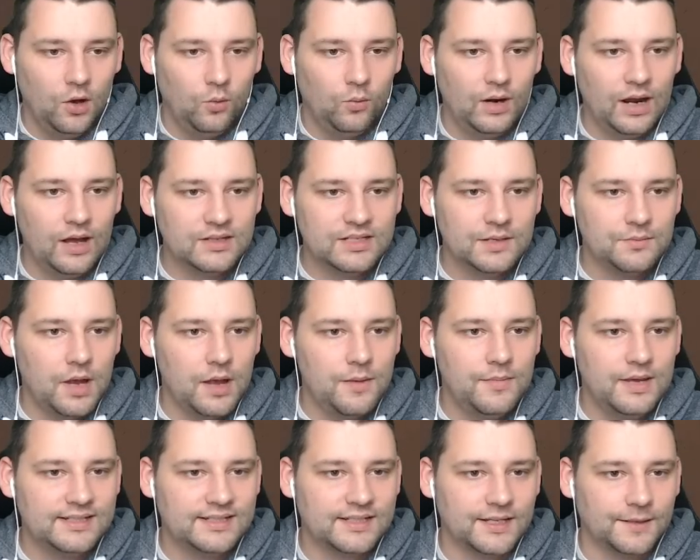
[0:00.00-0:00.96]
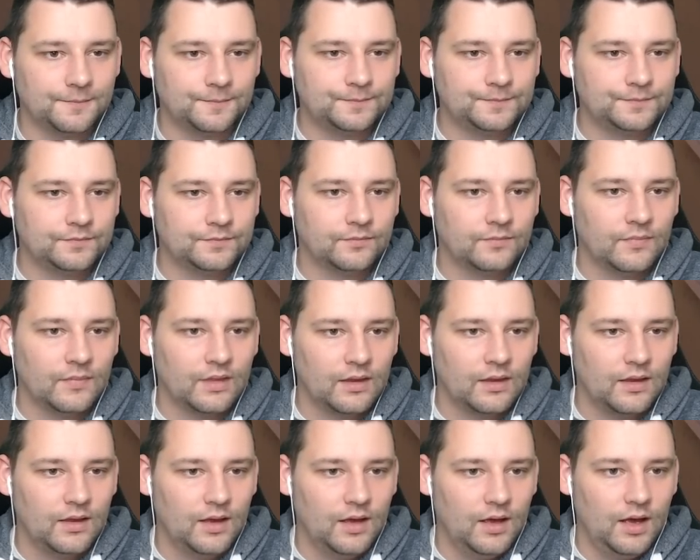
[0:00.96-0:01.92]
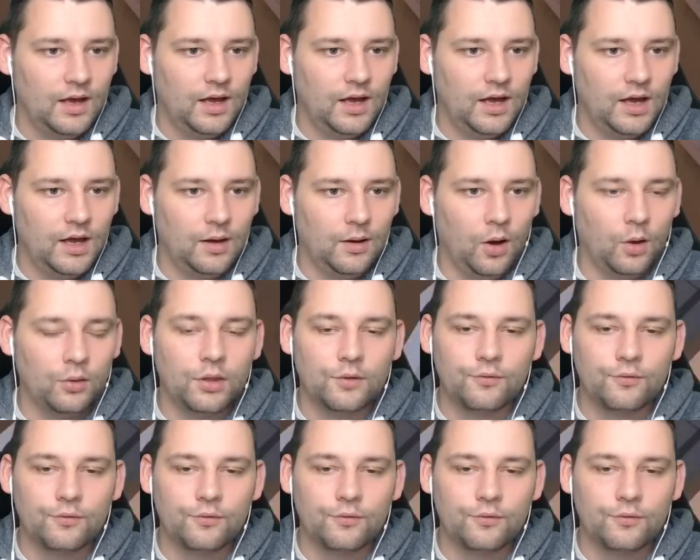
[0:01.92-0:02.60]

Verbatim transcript: What else am I missing? Uh, oh,